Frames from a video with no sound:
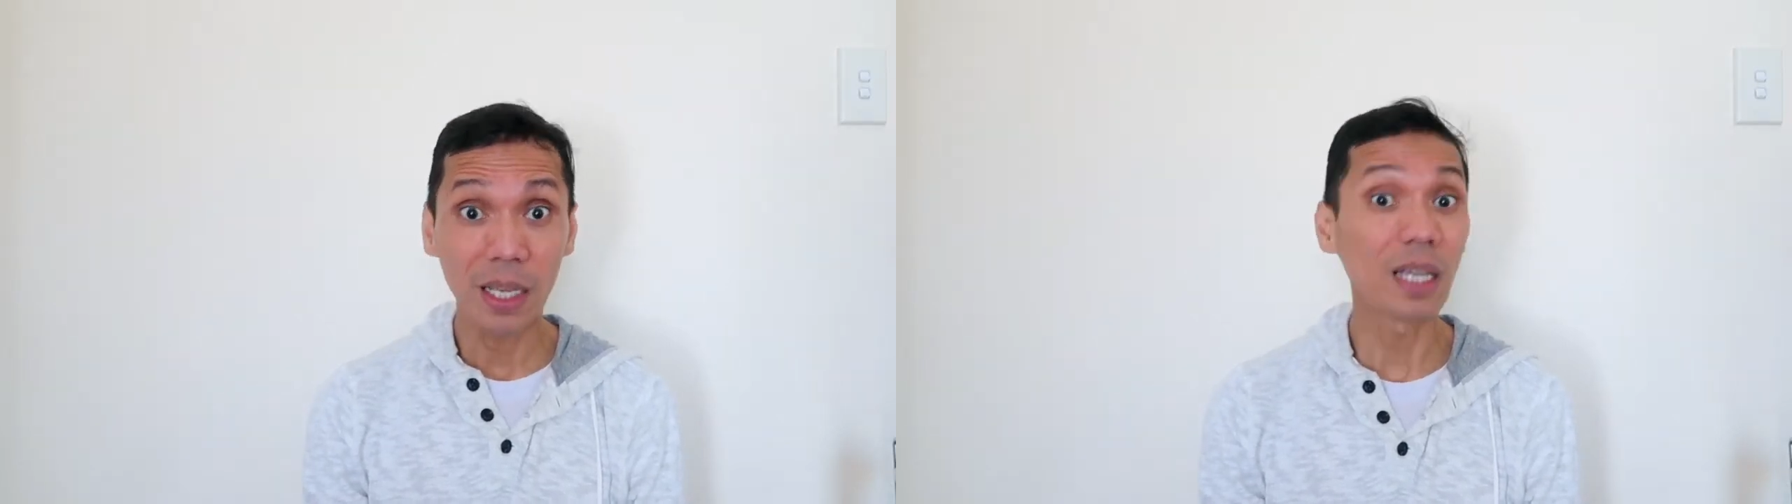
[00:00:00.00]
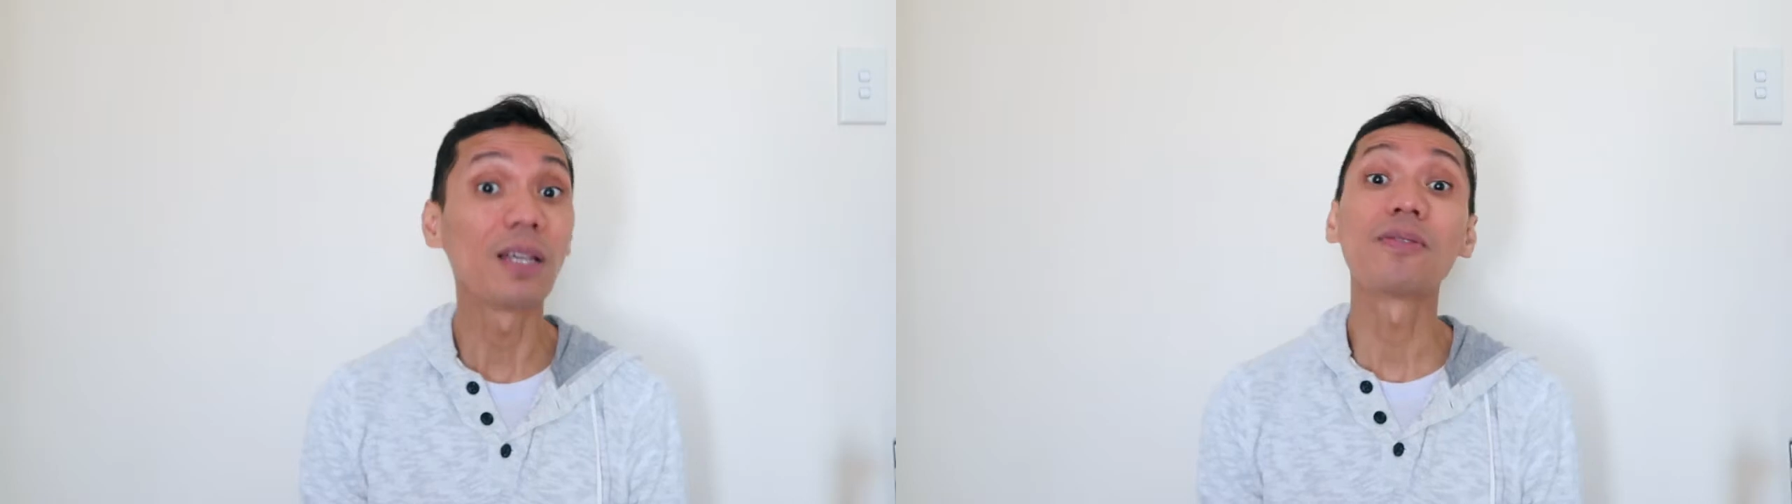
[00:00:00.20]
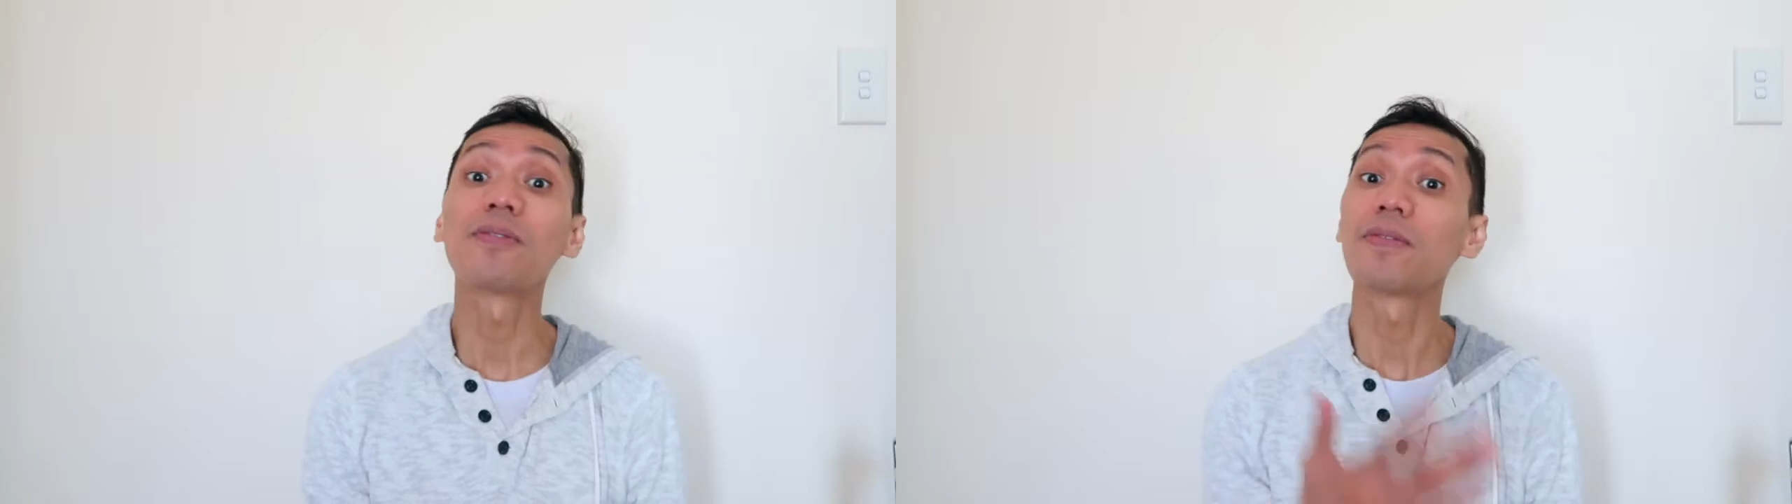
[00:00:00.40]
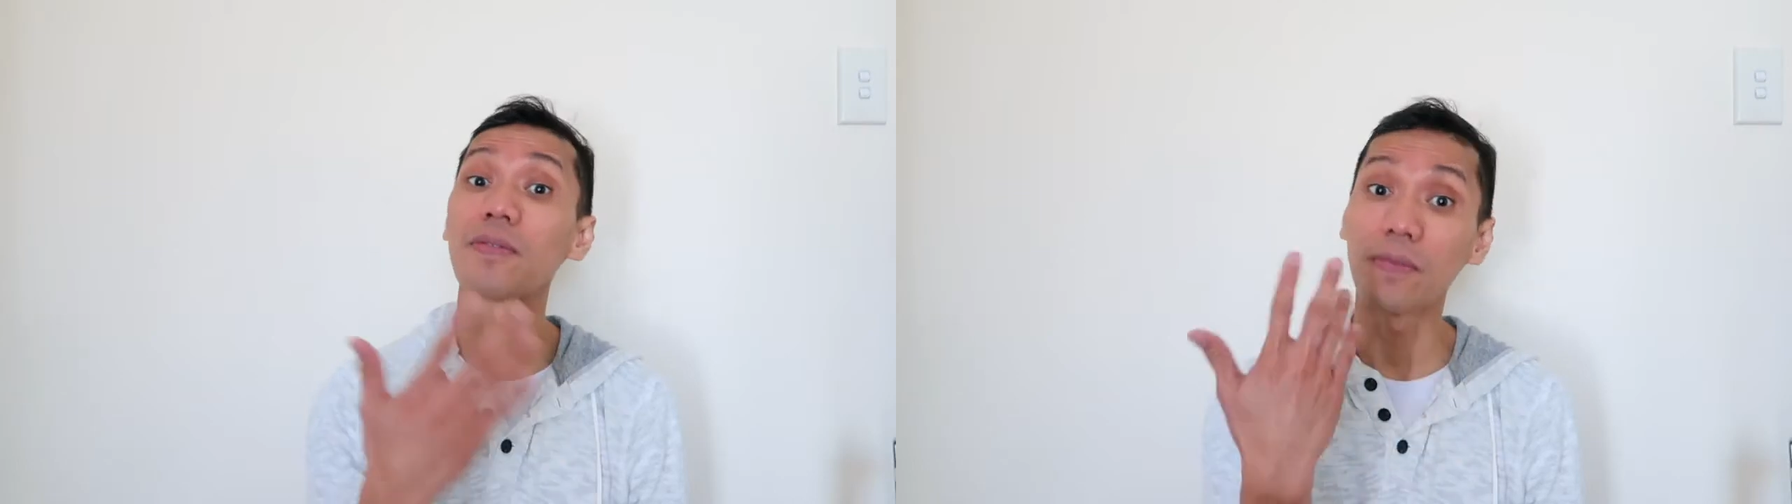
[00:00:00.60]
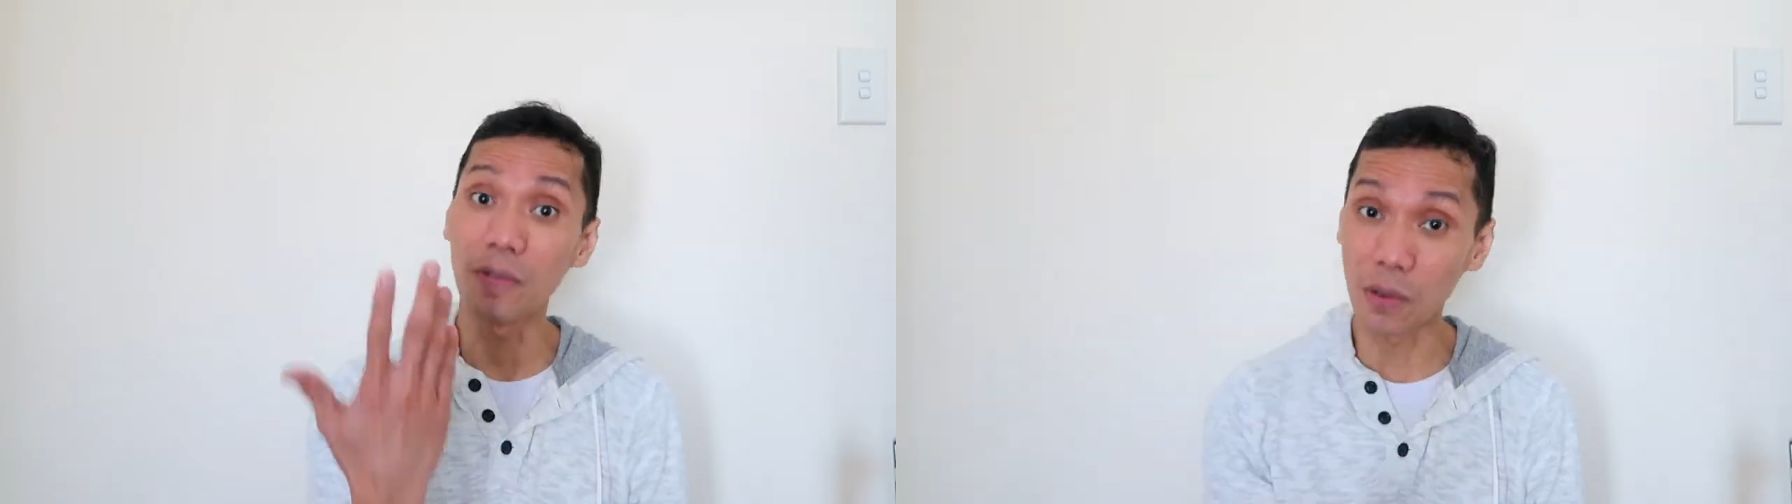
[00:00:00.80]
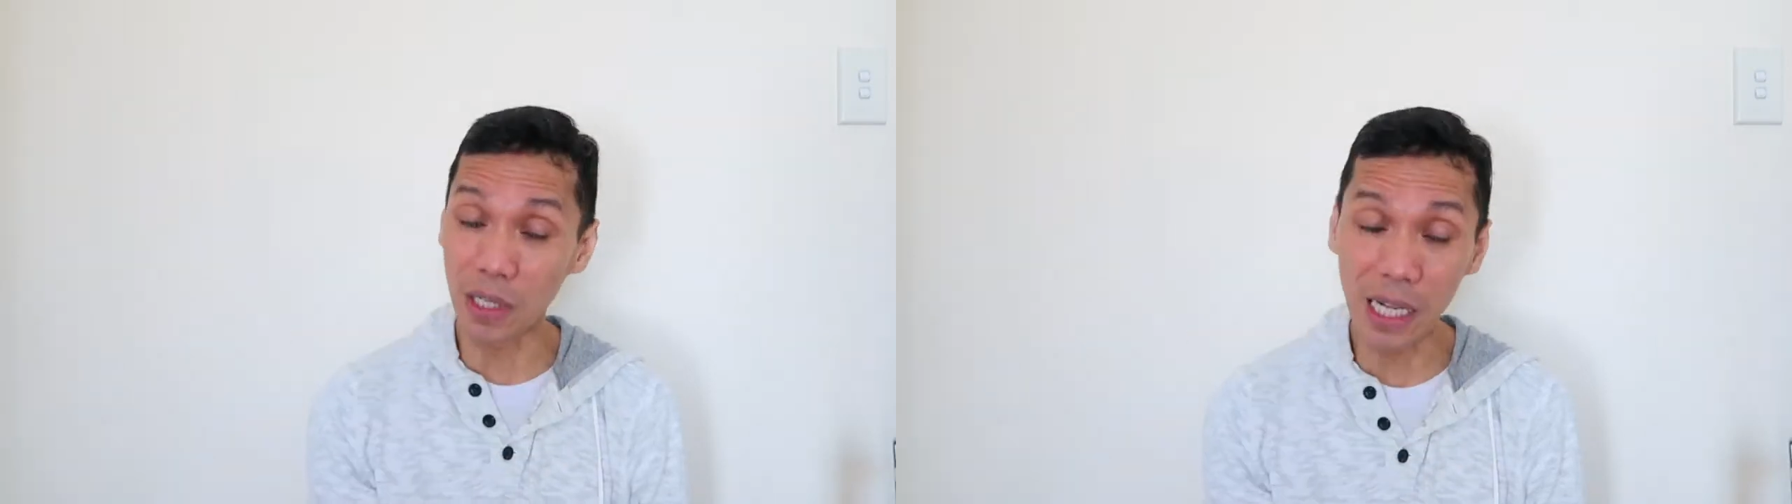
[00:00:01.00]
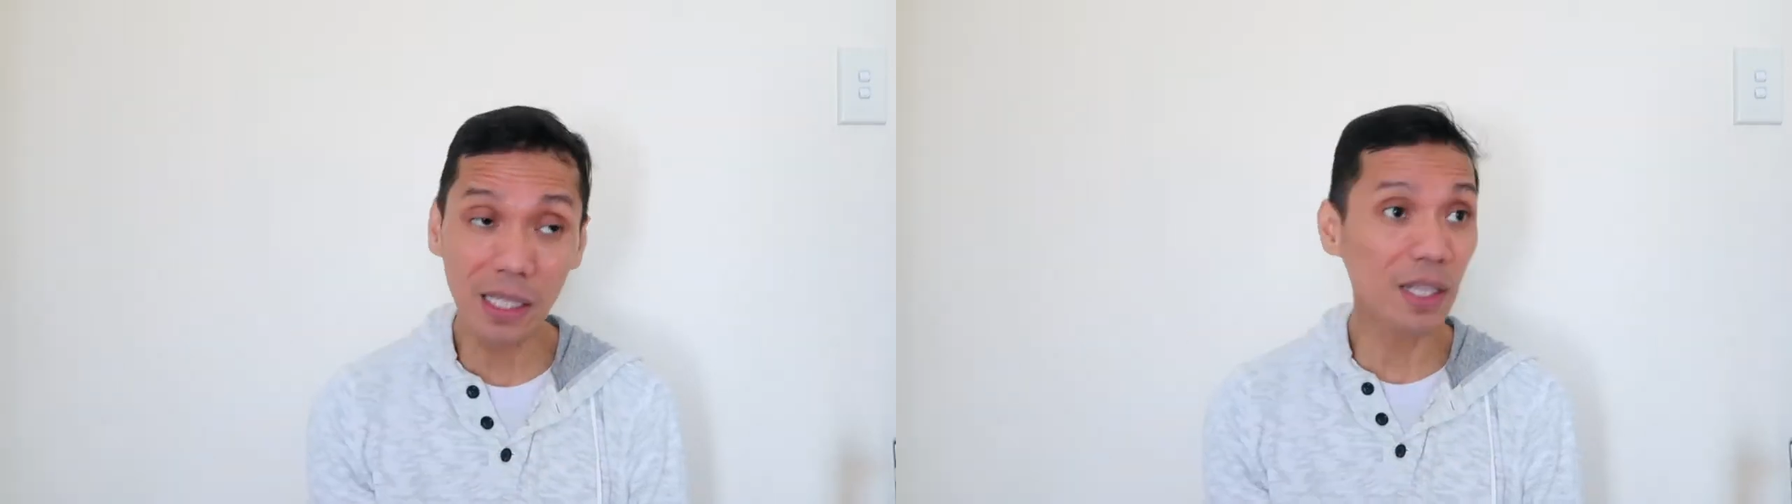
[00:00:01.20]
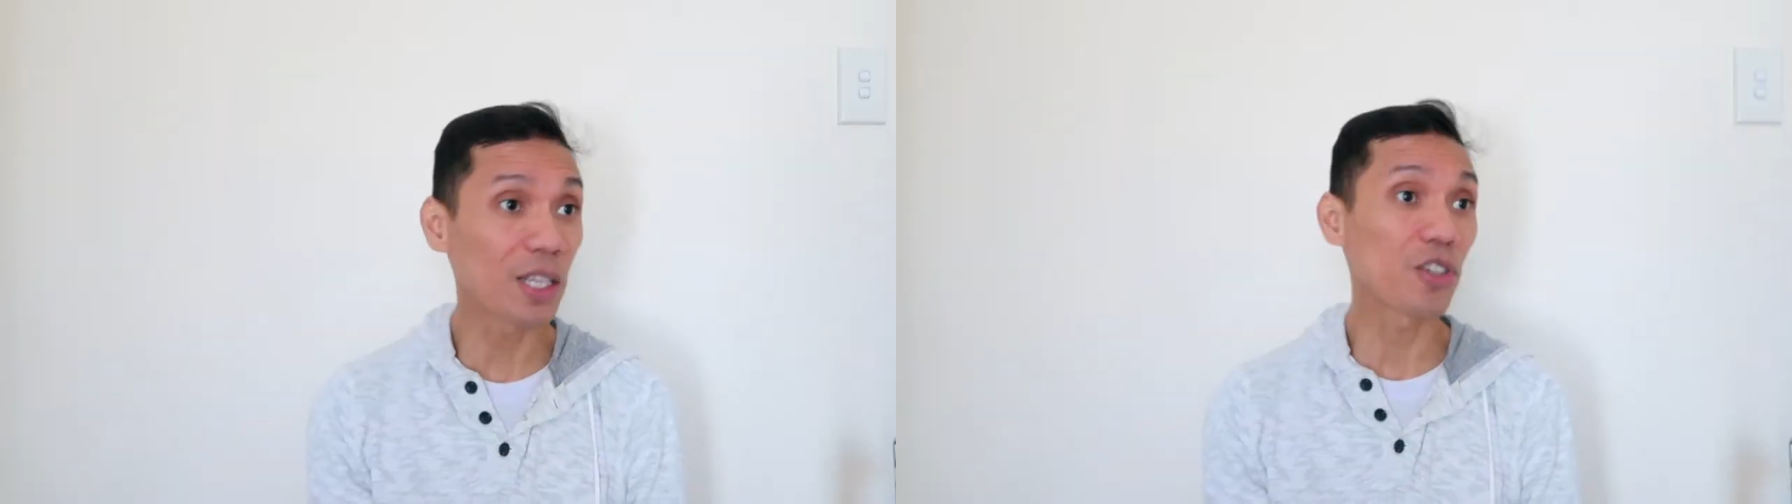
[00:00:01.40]
If you're
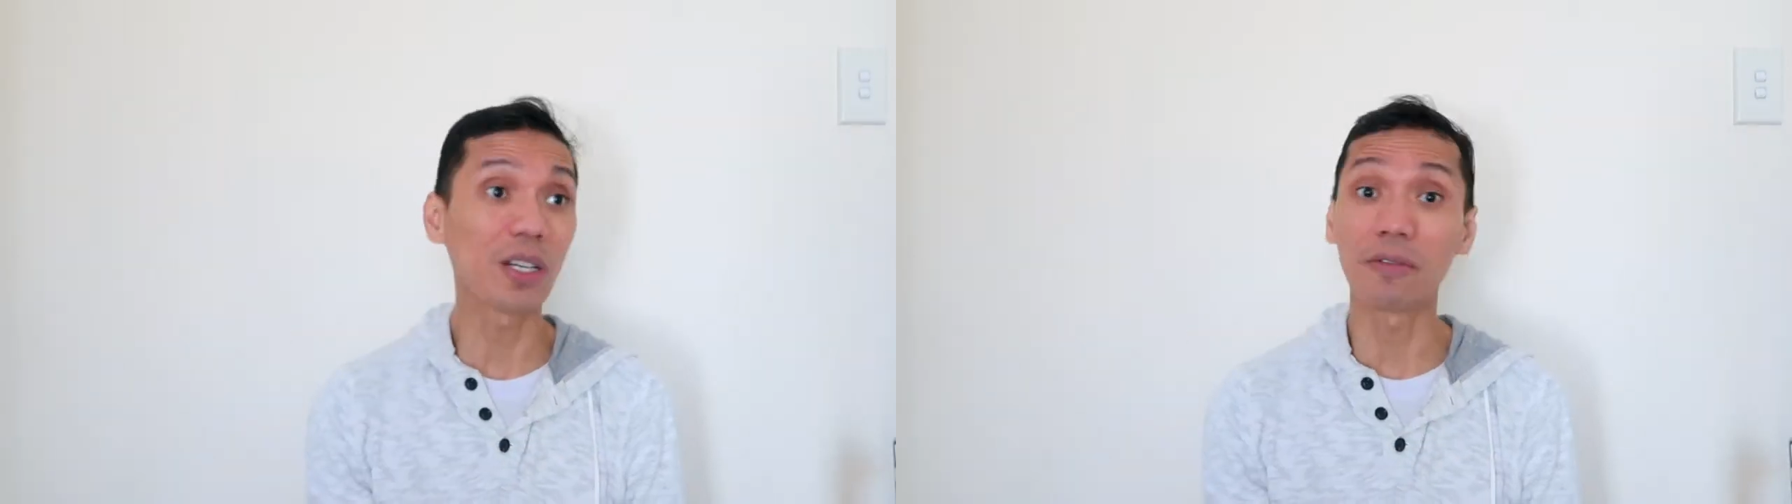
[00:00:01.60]
not a teacher,